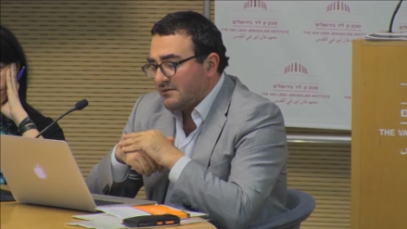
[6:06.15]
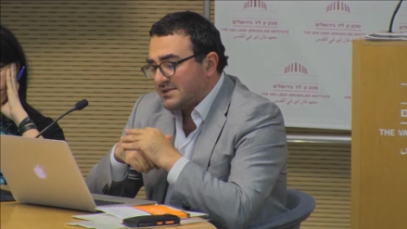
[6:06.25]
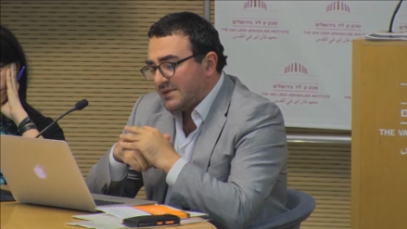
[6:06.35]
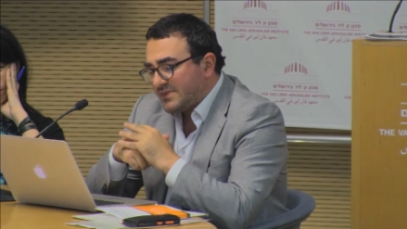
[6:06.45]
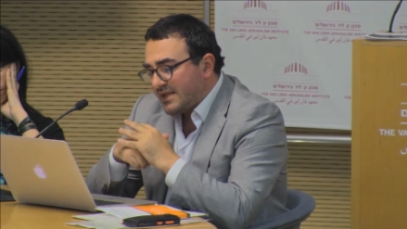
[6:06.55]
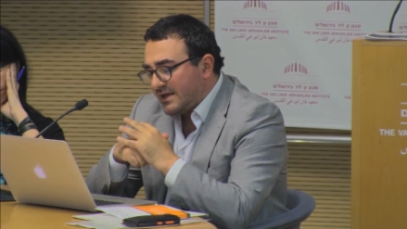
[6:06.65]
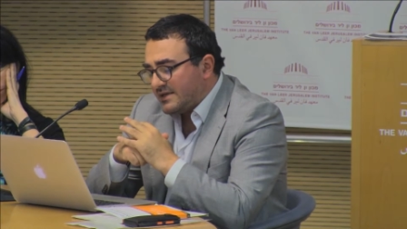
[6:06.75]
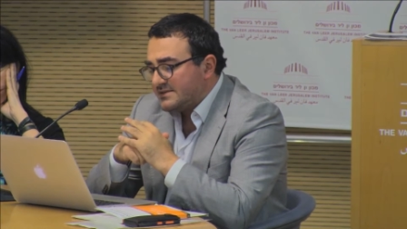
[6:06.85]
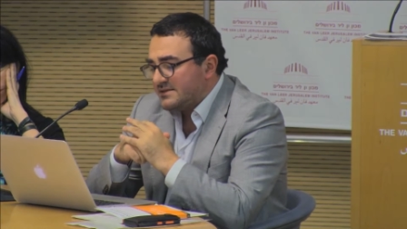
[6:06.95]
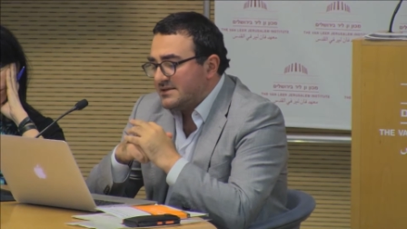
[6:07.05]

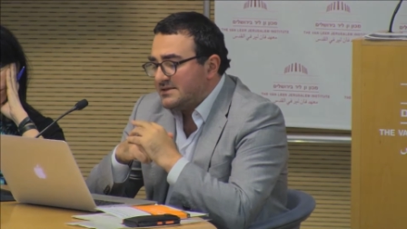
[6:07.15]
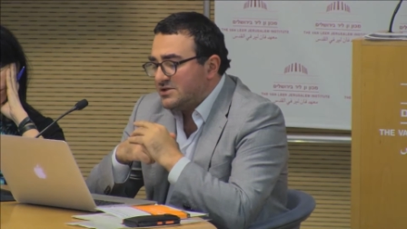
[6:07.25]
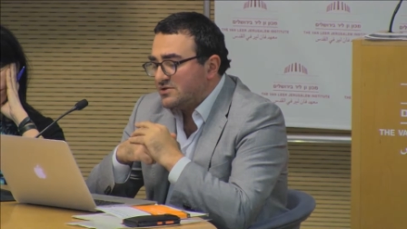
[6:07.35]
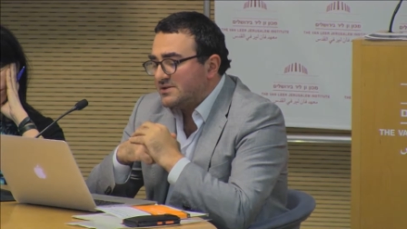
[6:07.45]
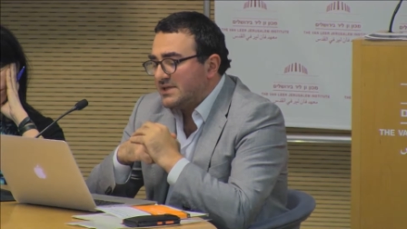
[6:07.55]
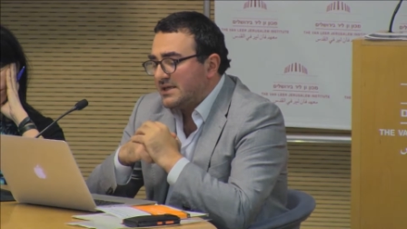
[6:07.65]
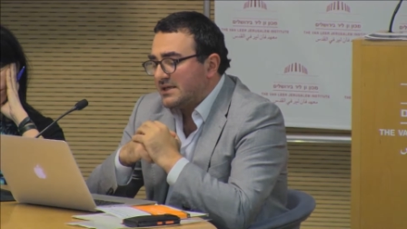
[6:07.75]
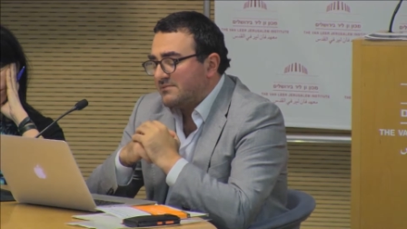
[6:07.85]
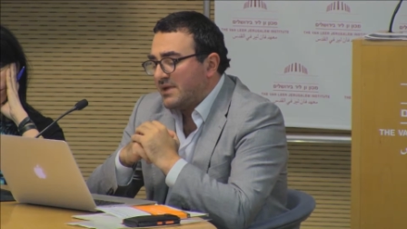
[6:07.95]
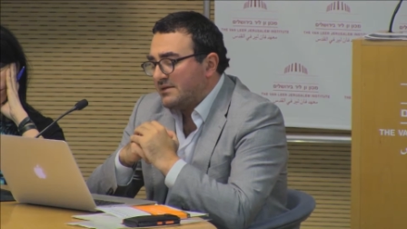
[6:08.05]
Sometimes the decision
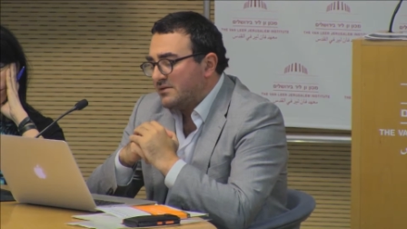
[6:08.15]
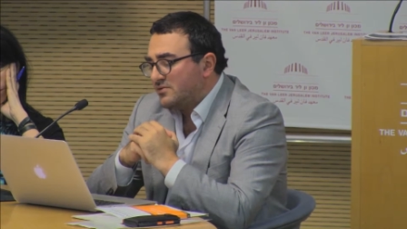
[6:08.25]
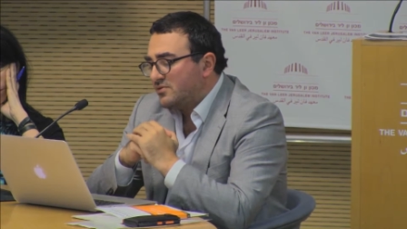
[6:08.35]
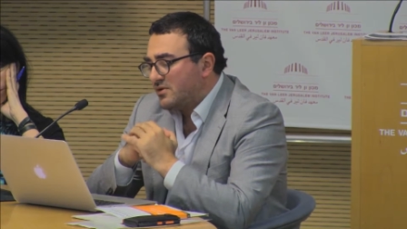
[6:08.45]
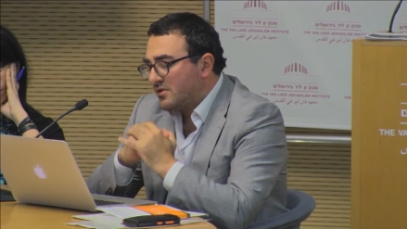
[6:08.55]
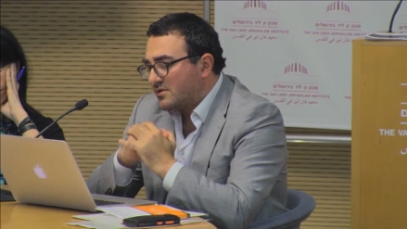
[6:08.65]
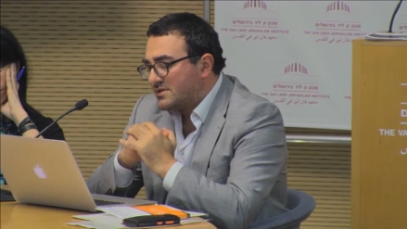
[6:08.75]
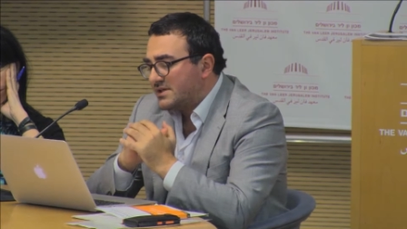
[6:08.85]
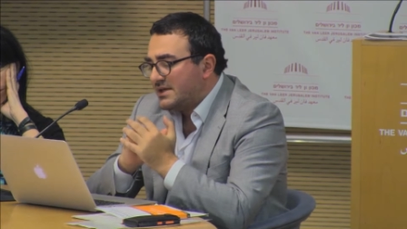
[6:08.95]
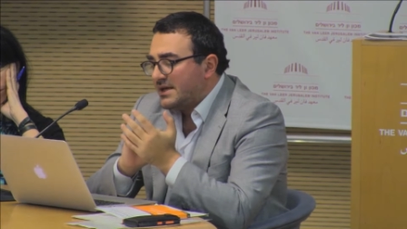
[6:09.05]
taken by the two
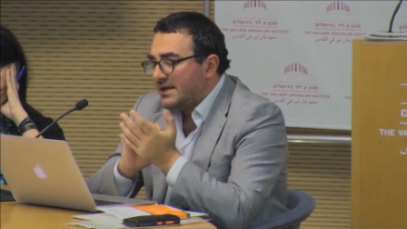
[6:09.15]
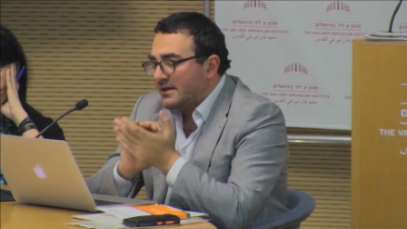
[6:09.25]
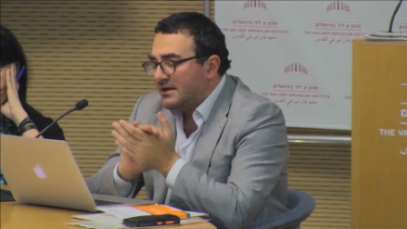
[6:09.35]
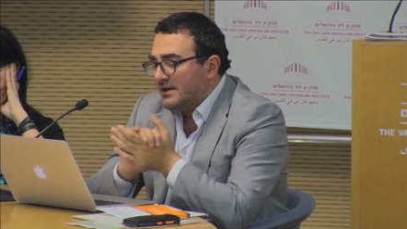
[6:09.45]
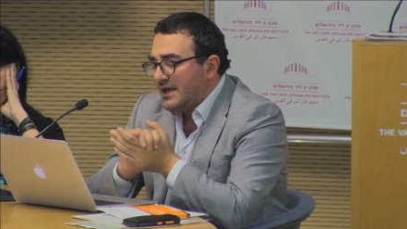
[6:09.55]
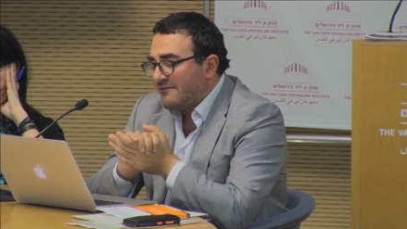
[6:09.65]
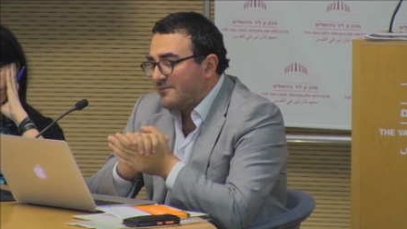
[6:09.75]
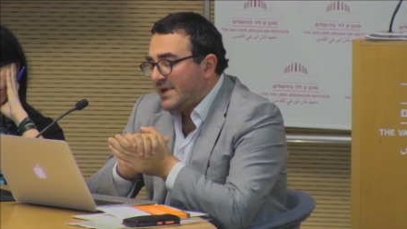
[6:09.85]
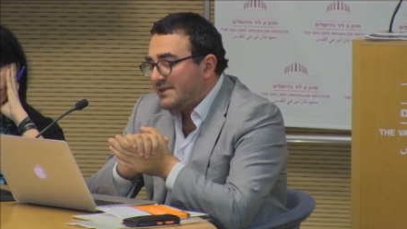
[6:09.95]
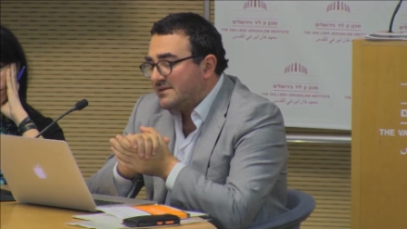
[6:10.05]
courts have
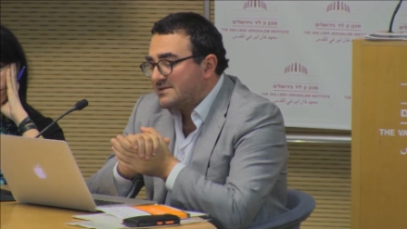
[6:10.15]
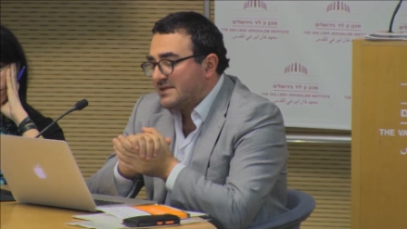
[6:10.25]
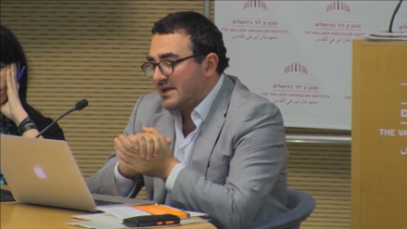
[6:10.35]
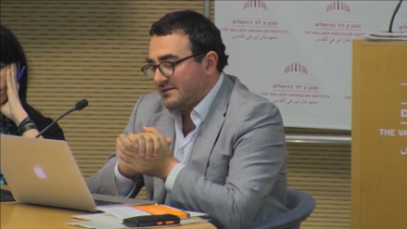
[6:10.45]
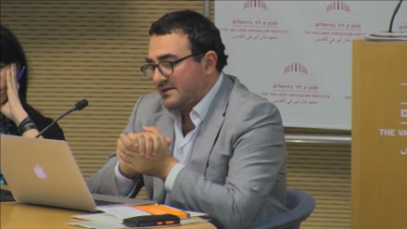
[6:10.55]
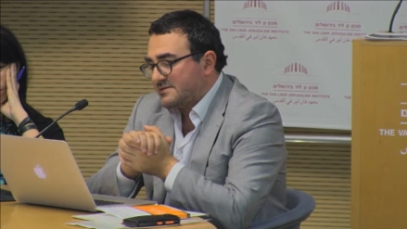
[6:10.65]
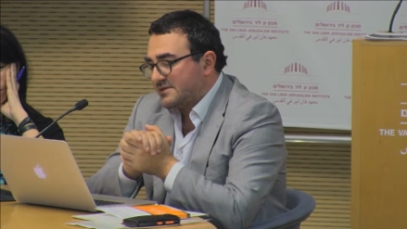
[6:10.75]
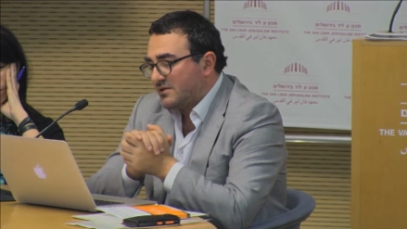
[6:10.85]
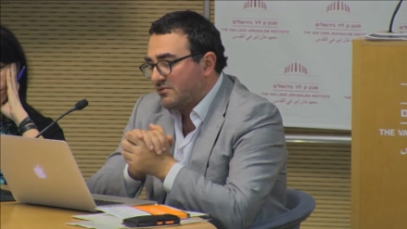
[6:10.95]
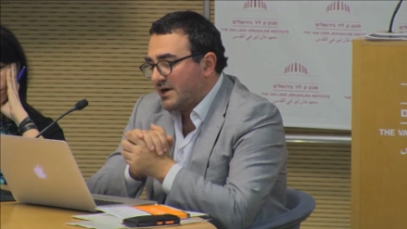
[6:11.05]
met the standards
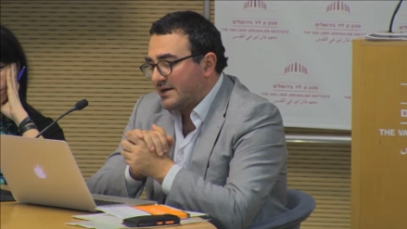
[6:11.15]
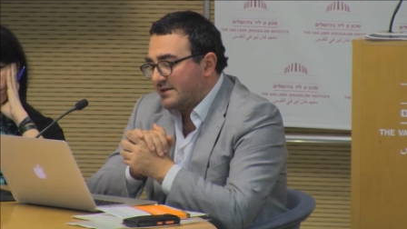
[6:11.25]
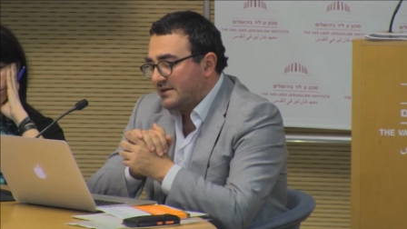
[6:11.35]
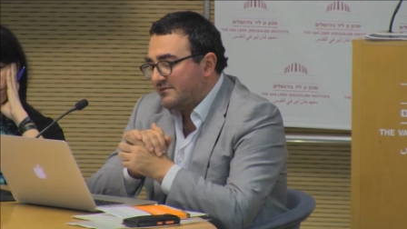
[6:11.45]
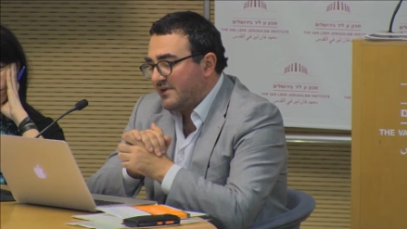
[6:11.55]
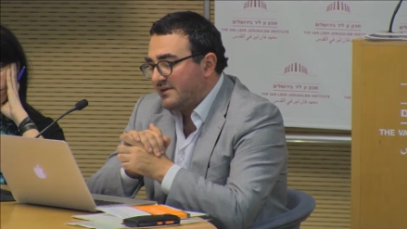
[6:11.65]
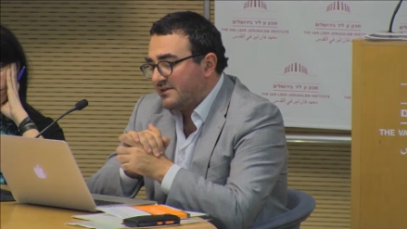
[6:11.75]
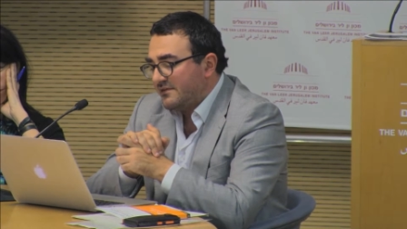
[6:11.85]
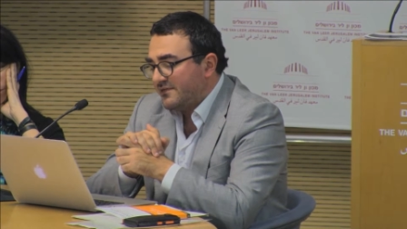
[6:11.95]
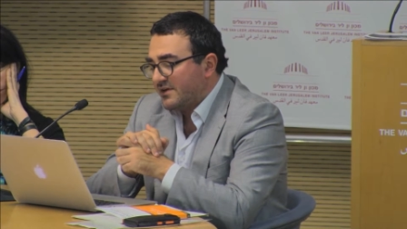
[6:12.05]
required in very
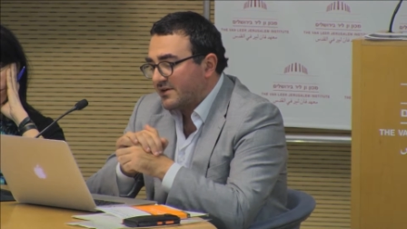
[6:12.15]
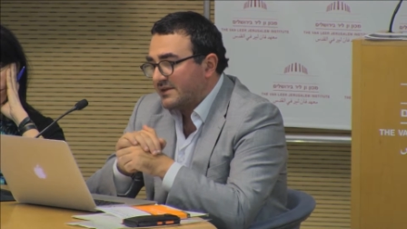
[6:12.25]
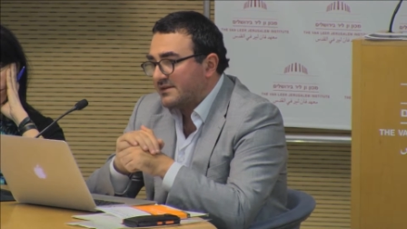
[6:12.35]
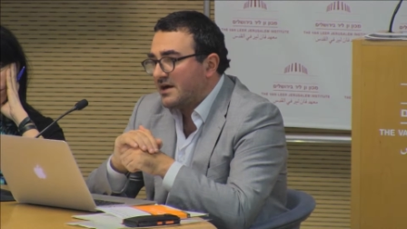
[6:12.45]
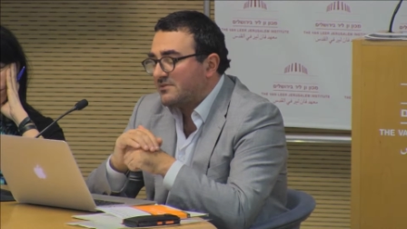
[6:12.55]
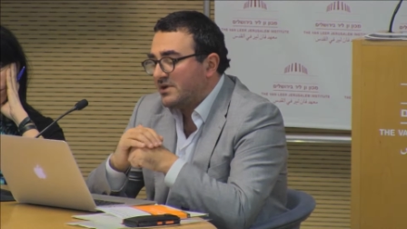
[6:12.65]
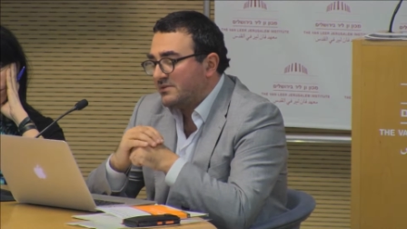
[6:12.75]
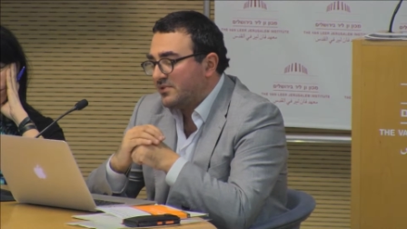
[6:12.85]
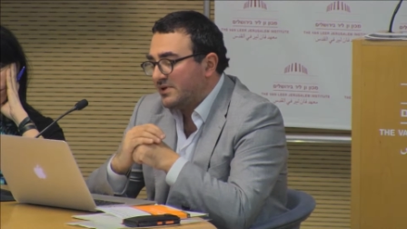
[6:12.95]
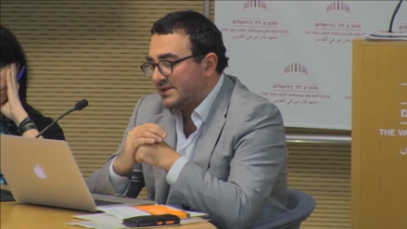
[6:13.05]
difficult and
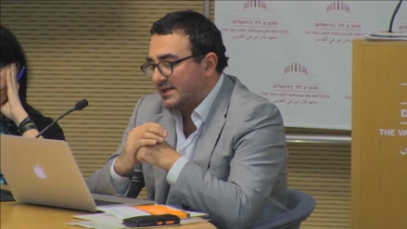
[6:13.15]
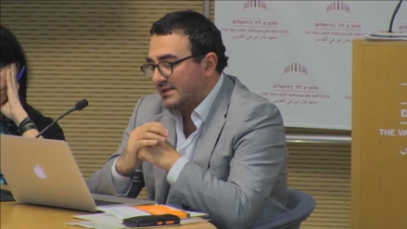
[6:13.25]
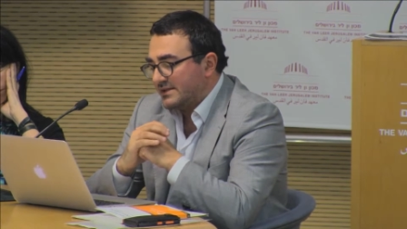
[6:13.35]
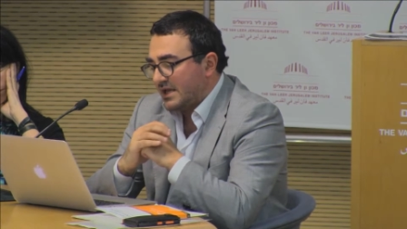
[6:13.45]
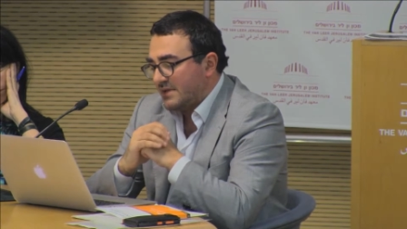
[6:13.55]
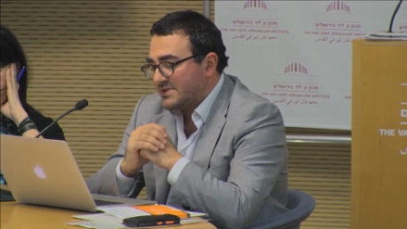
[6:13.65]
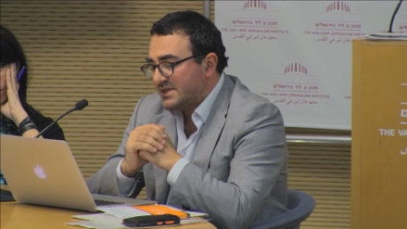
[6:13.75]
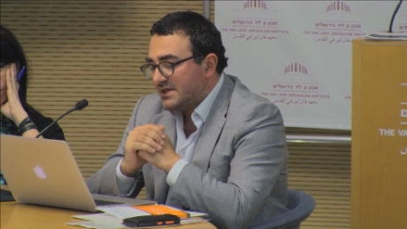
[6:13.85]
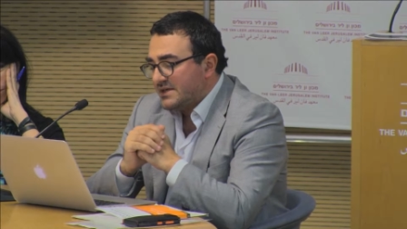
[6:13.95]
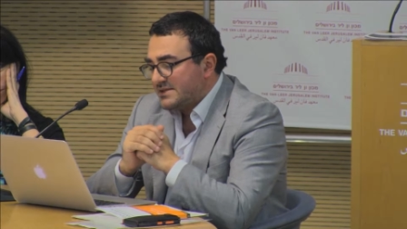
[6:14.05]
turbulent political times.